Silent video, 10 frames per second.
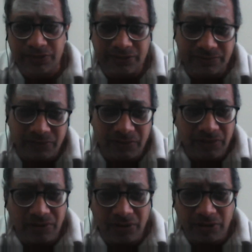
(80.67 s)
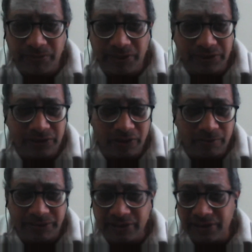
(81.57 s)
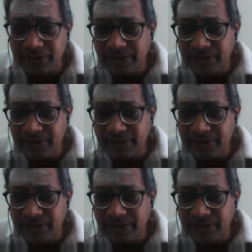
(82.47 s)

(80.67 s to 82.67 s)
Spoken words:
let me start presenting.